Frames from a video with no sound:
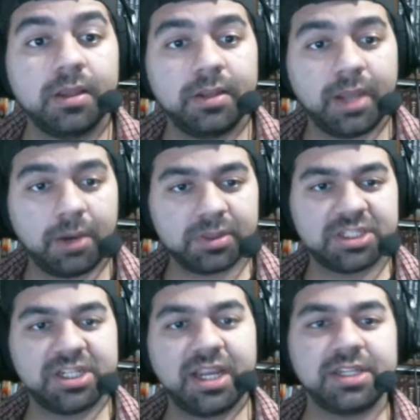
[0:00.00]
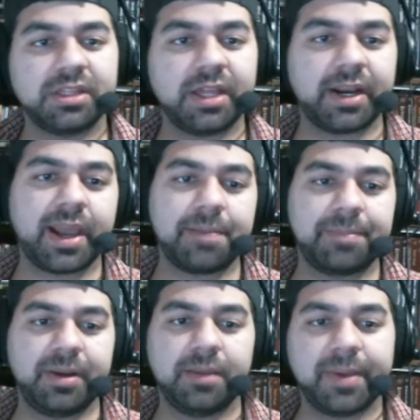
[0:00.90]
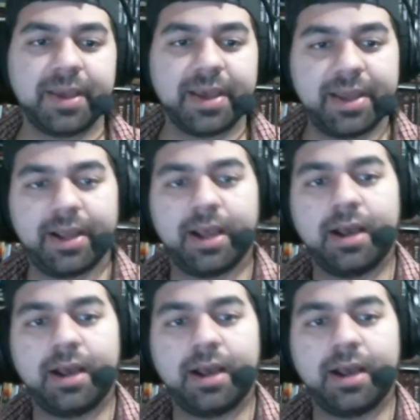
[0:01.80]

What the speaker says: Now, with the changes that are happening up ahead,